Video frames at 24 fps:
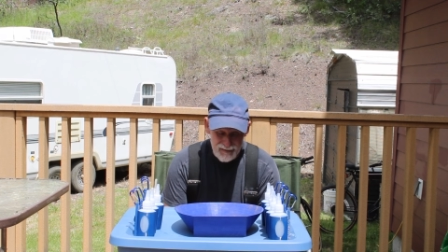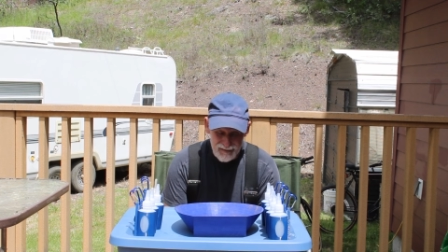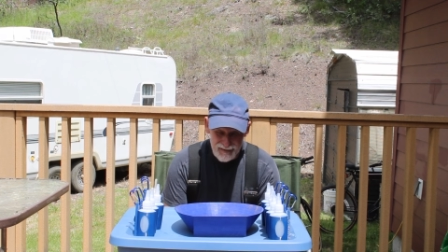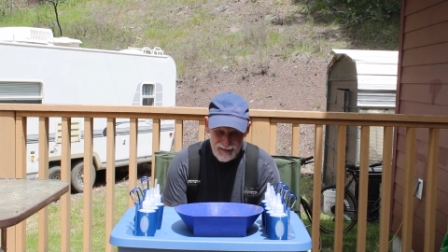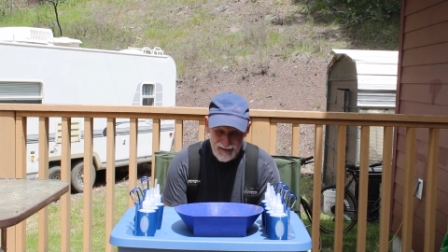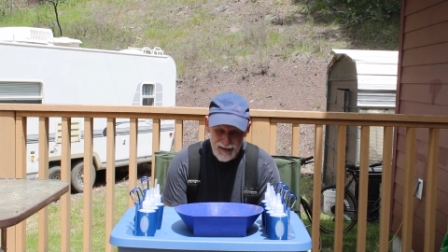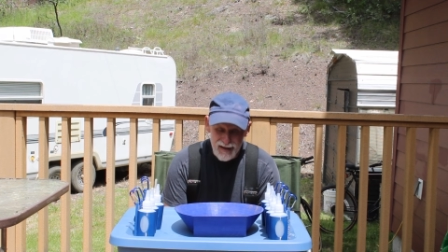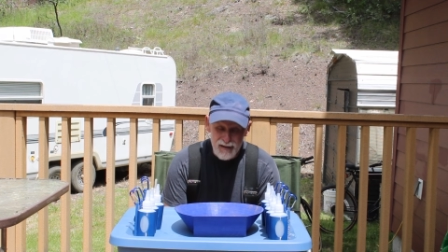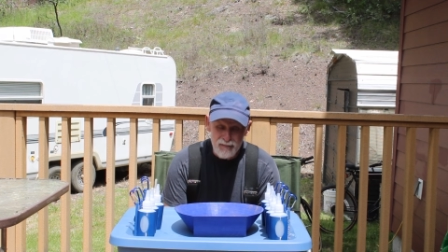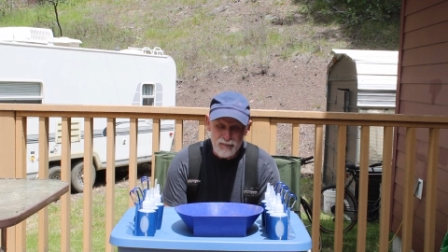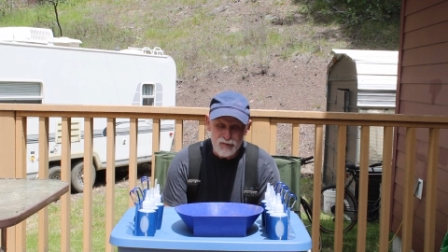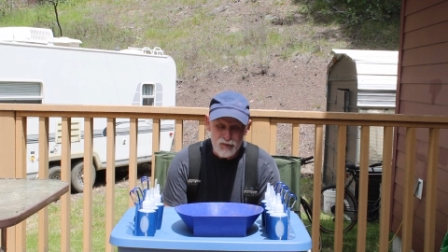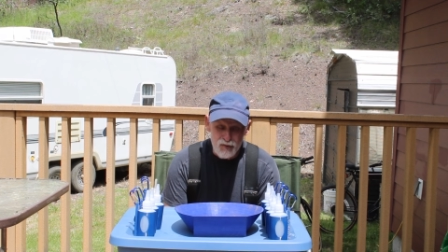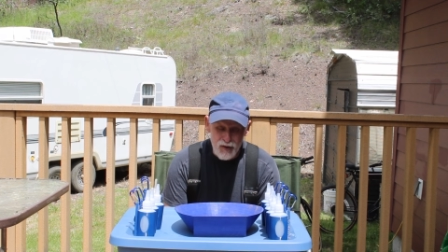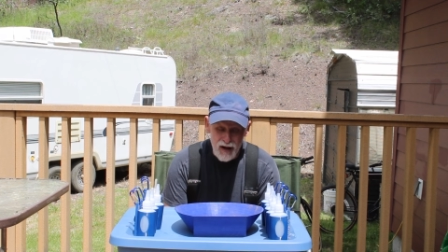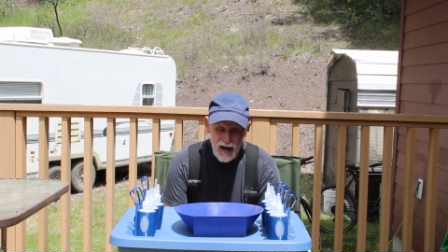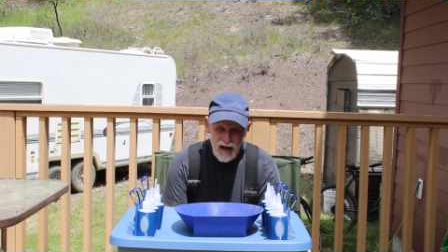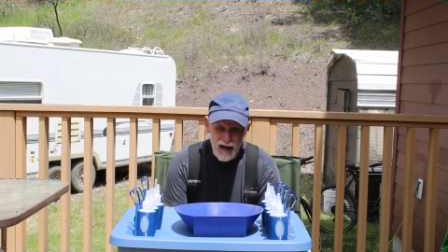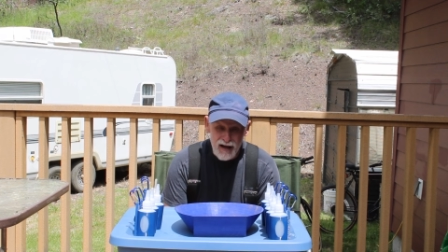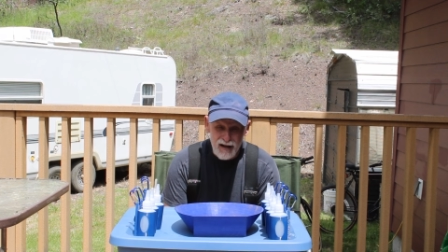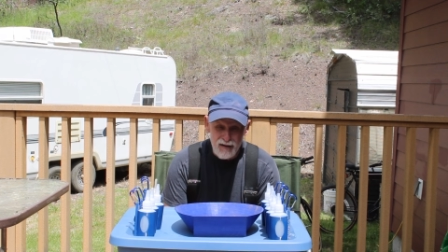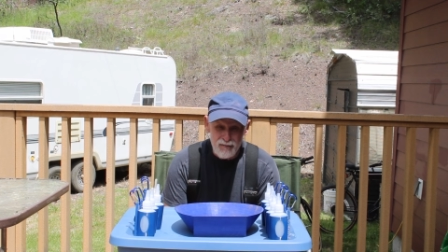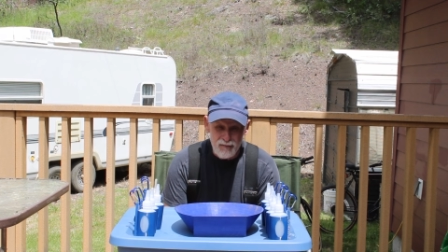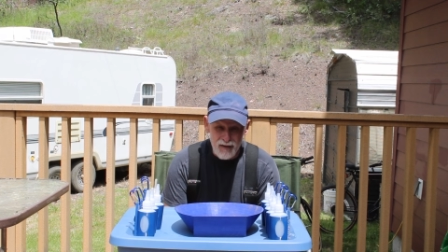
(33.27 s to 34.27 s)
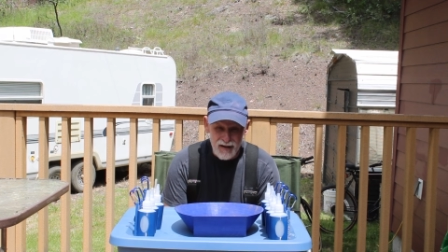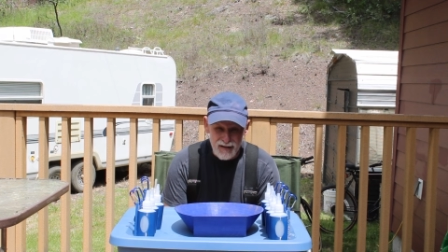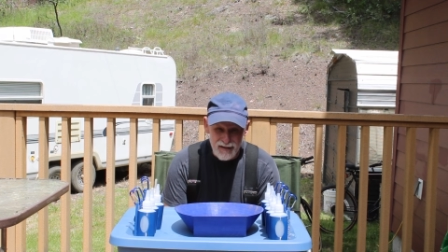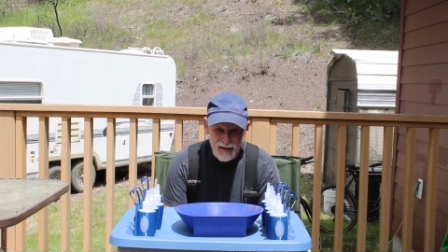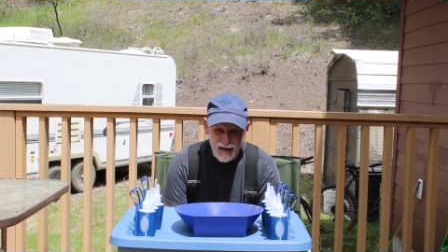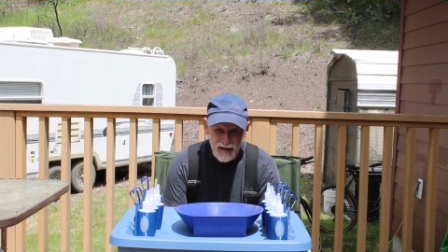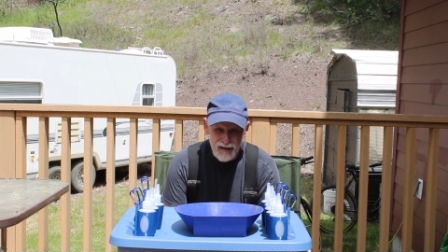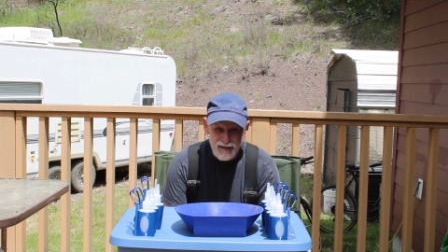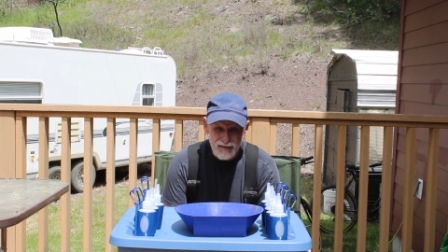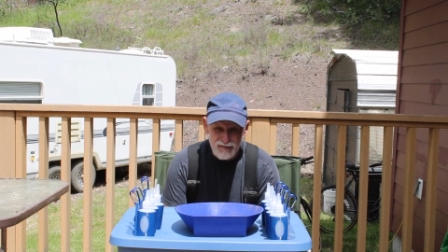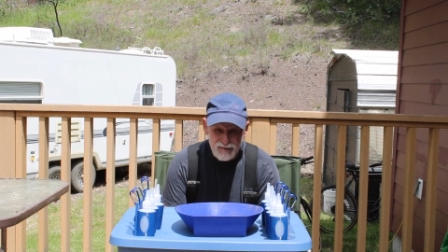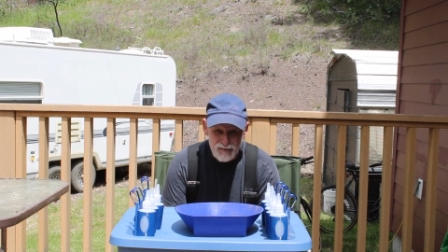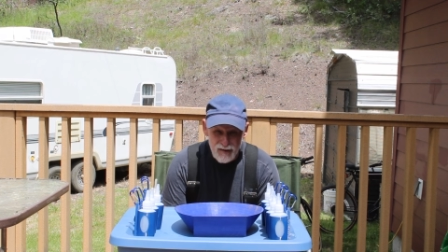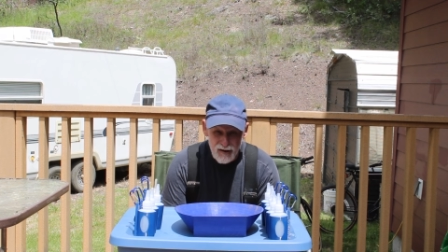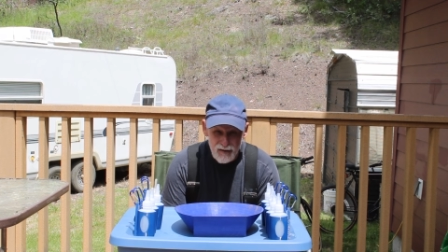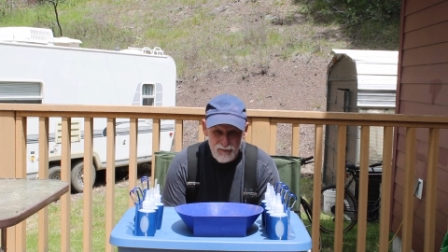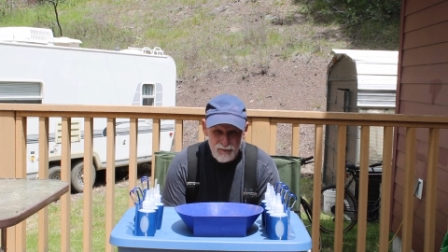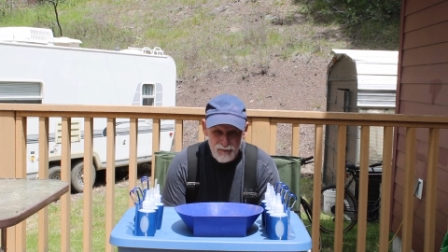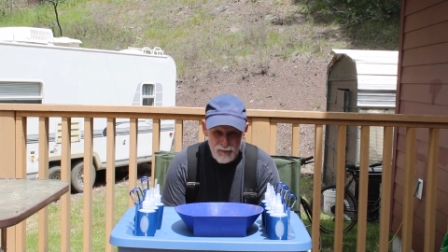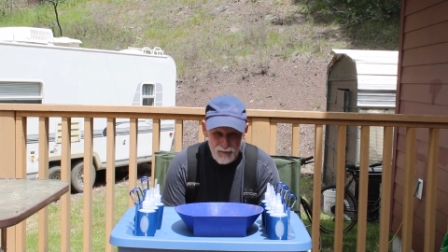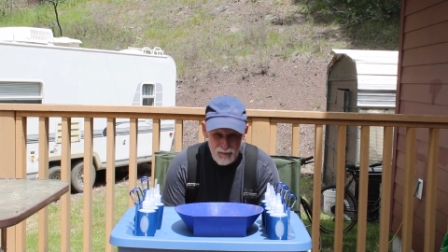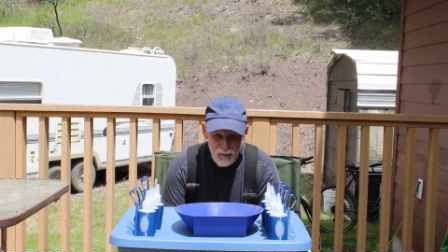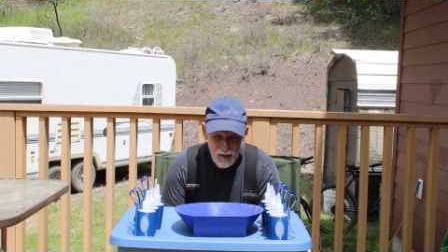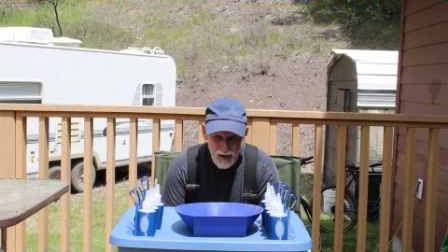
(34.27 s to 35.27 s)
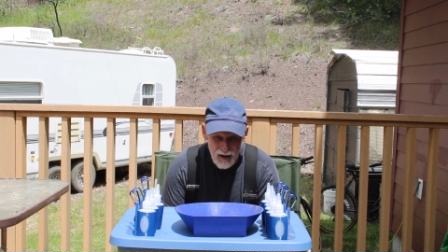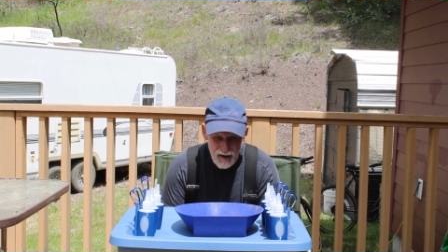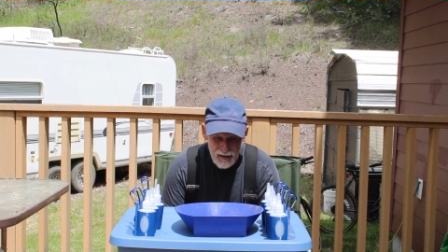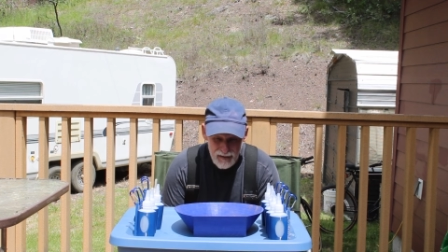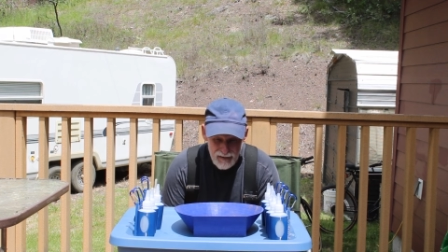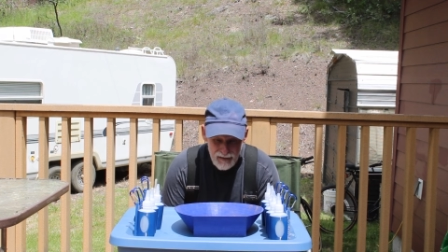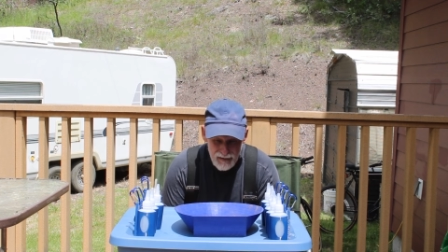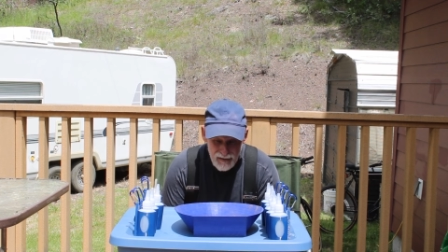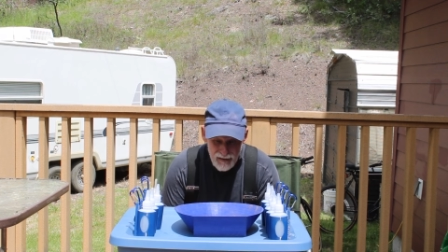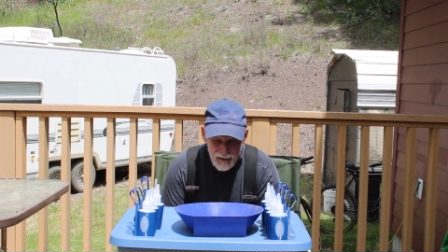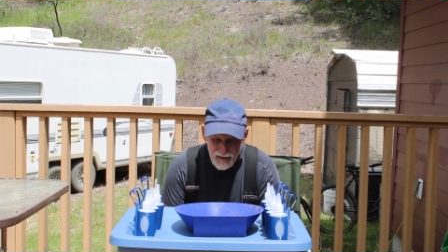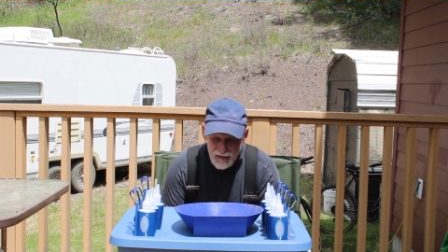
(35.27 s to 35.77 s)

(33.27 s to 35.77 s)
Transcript: keep track of my dang snuffer bottle.